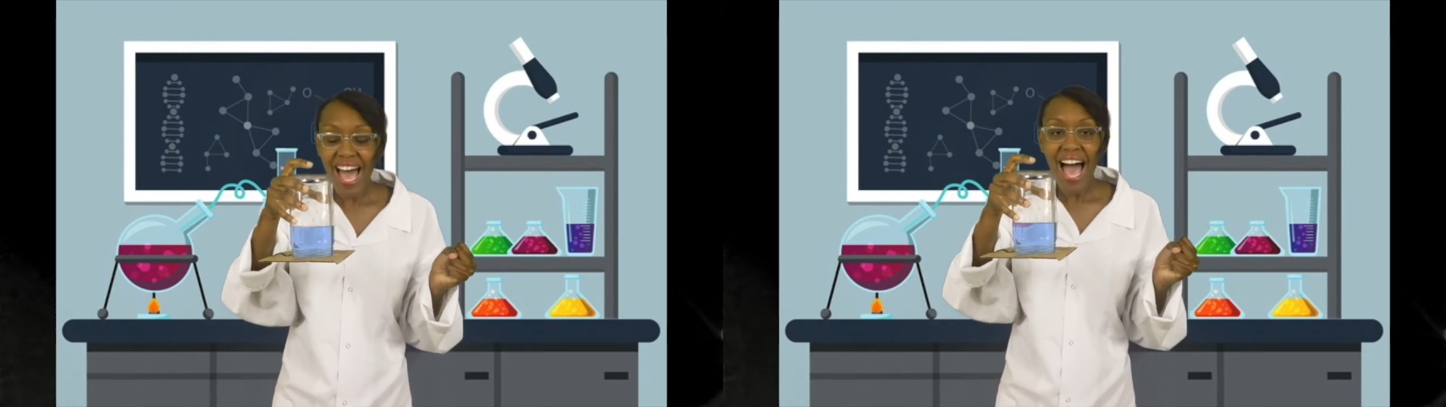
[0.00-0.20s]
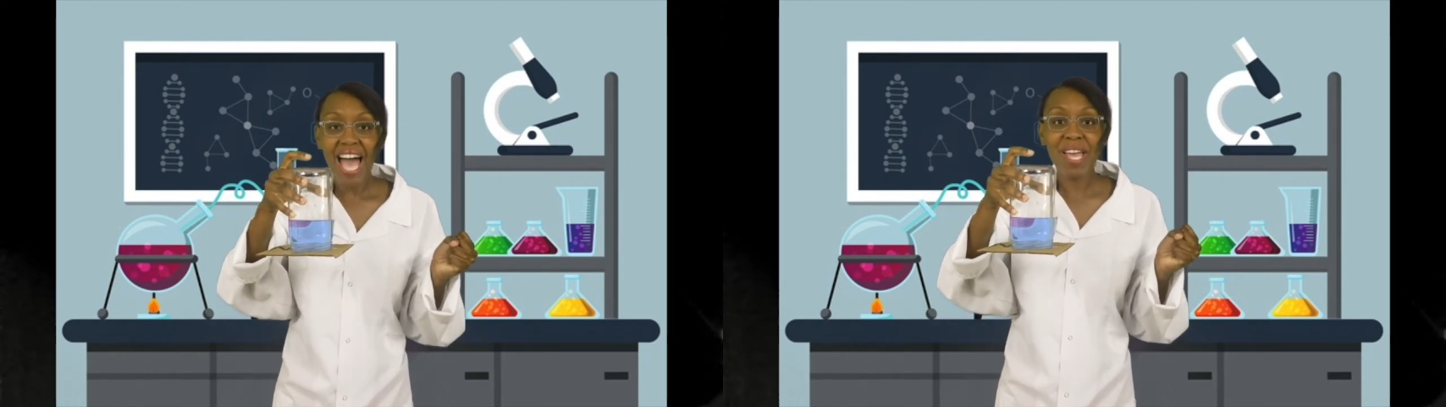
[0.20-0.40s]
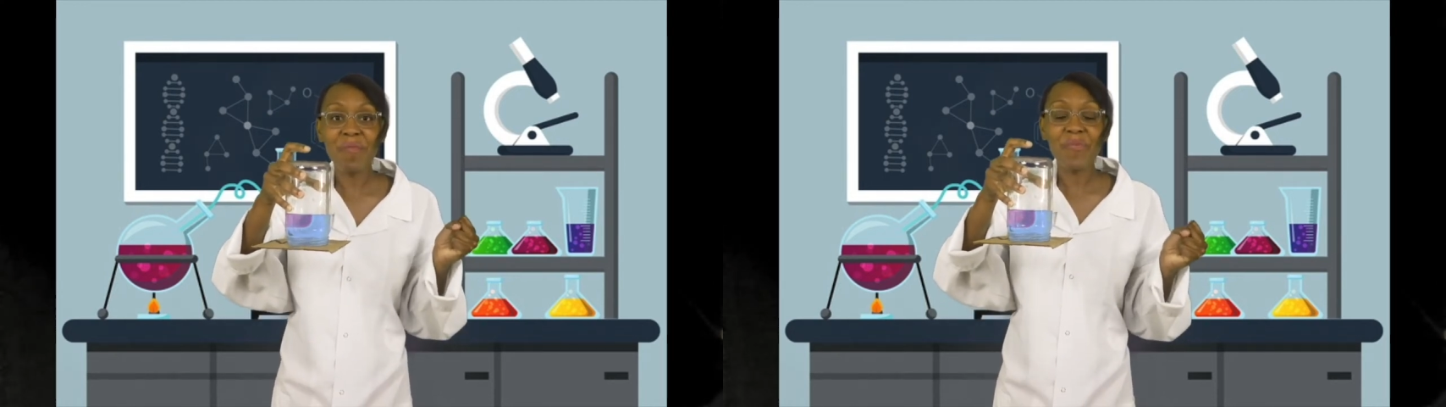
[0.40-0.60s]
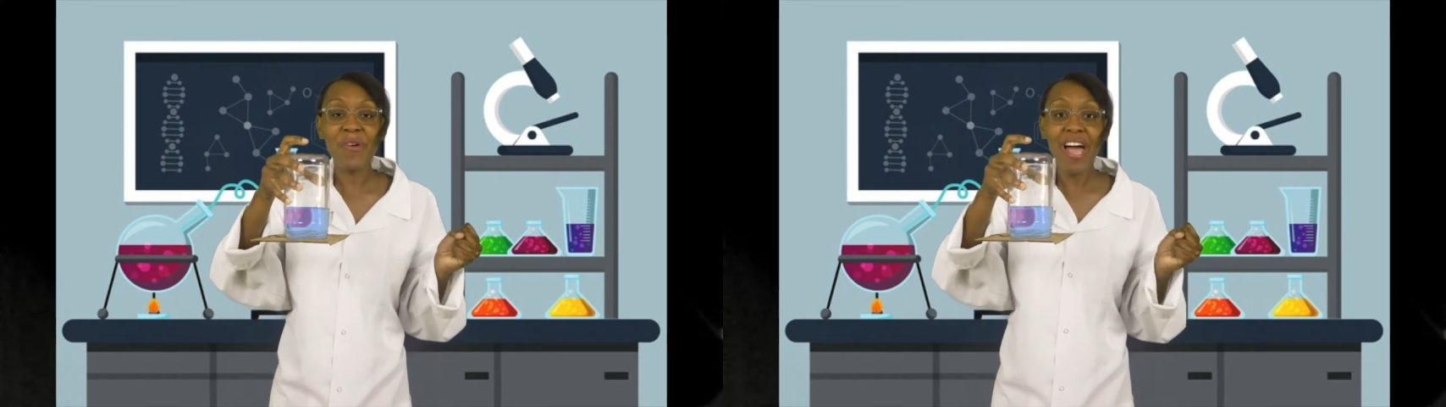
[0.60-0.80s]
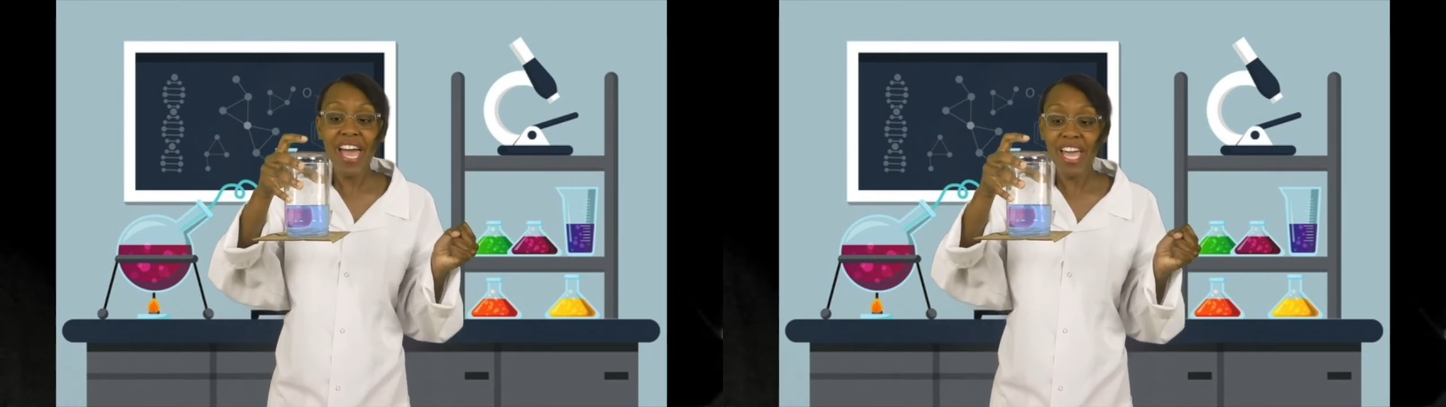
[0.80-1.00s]
I am
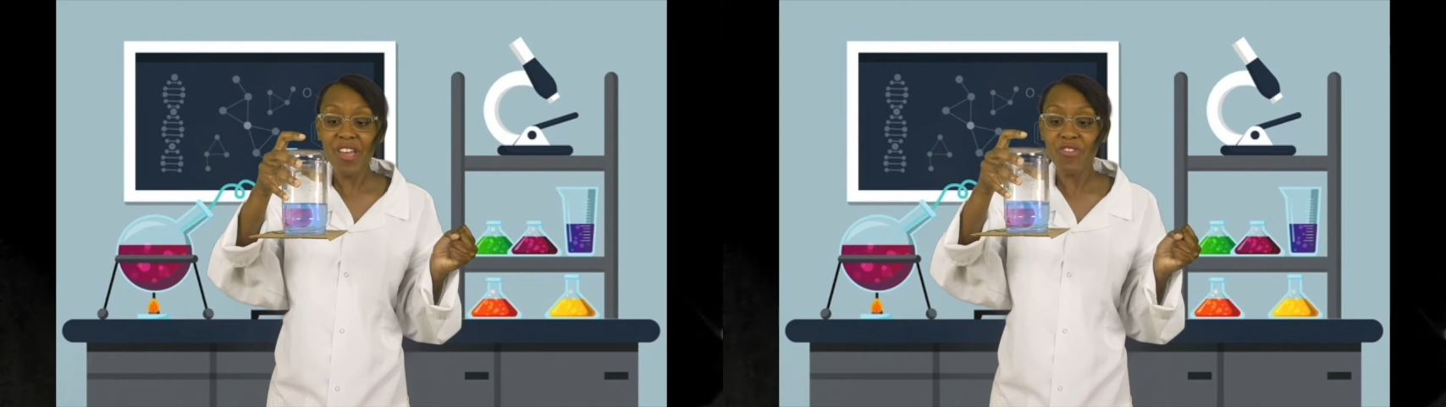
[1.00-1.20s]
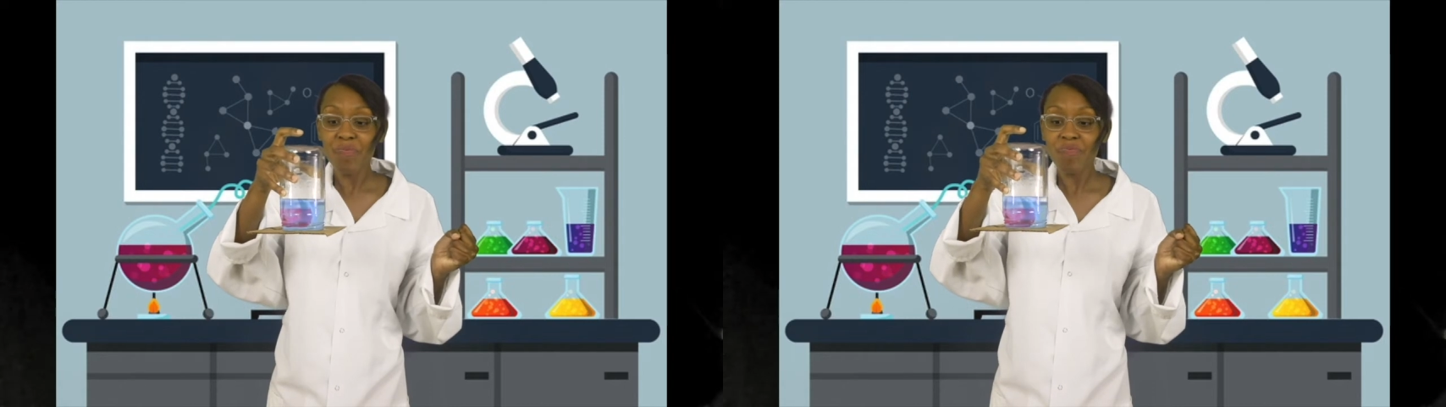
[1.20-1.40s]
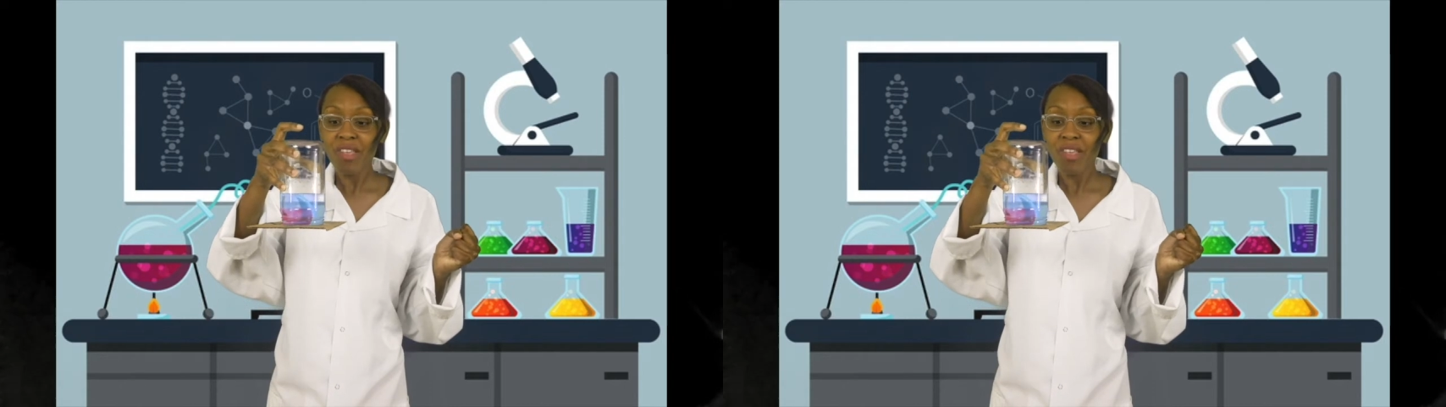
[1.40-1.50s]
brave.